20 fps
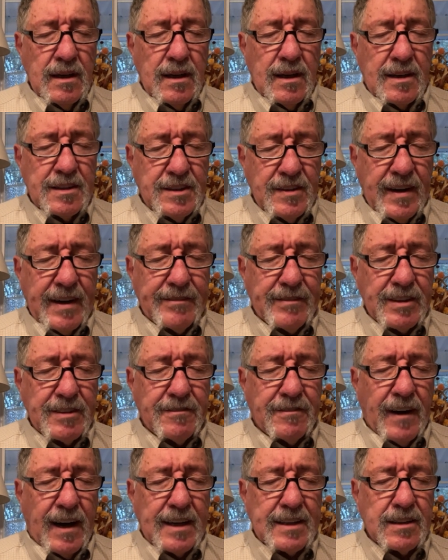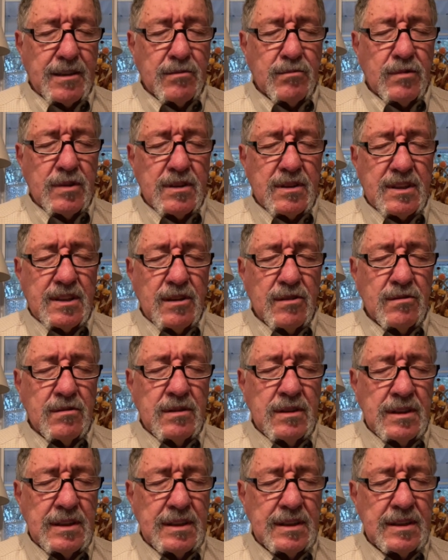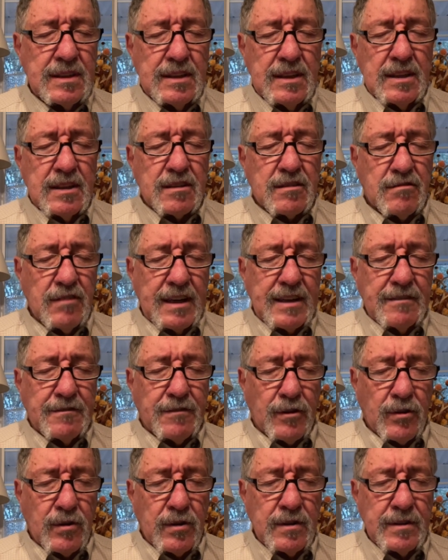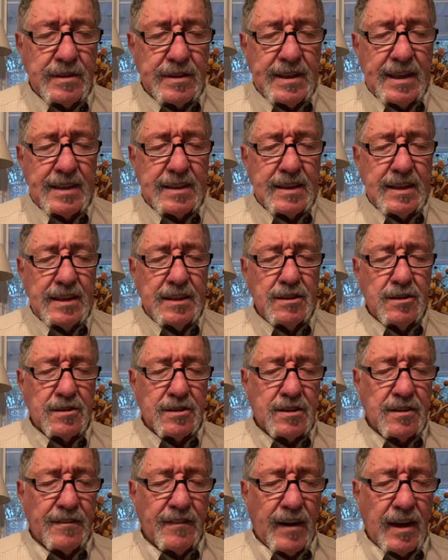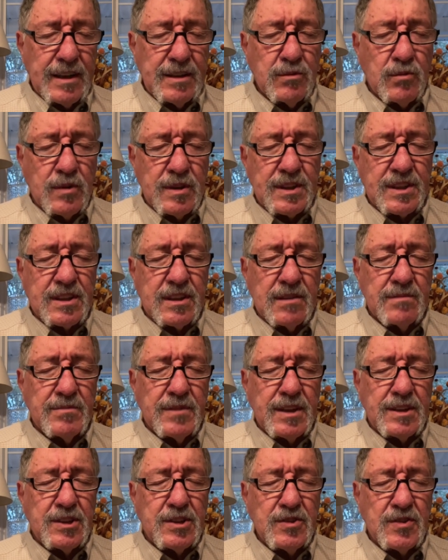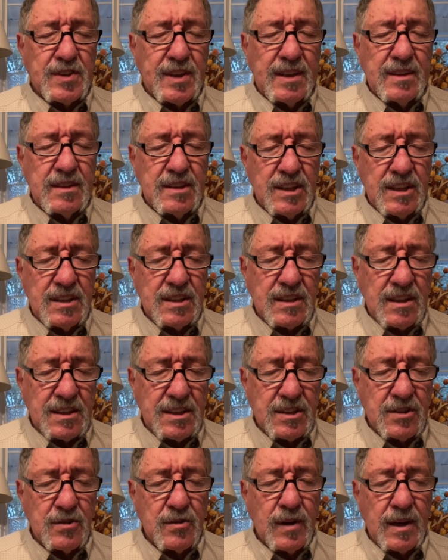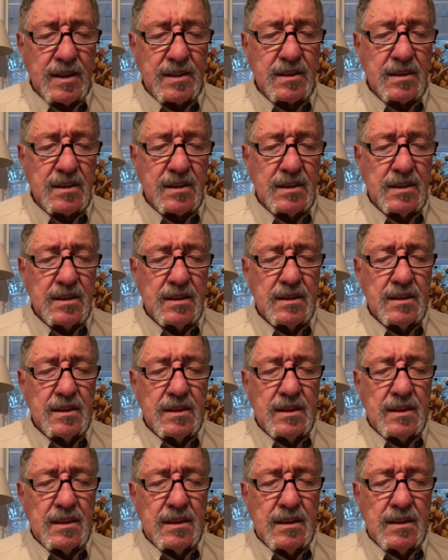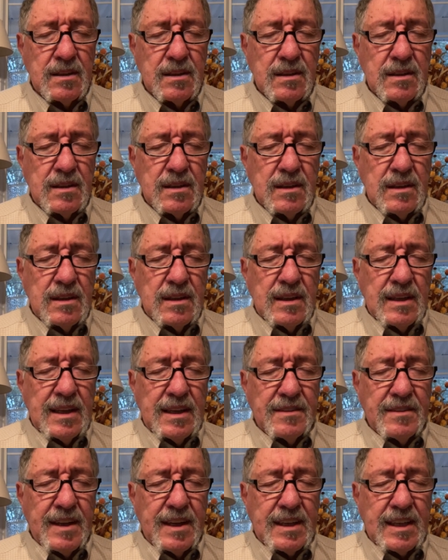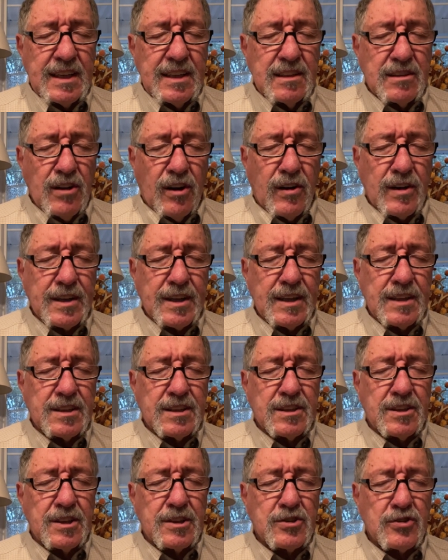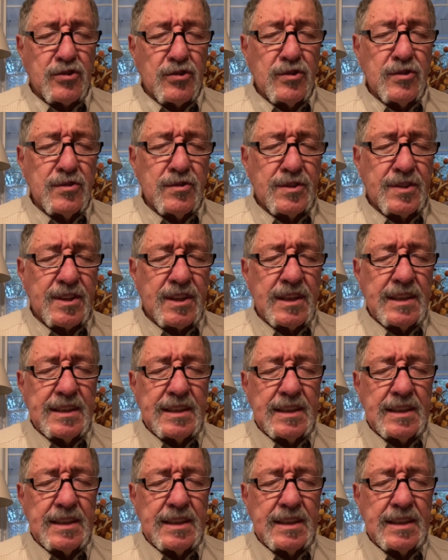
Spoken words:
Our dear Heavenly Father, we're so grateful that in your divine wisdom that you sent Jesus to us, in that he taught us the truths.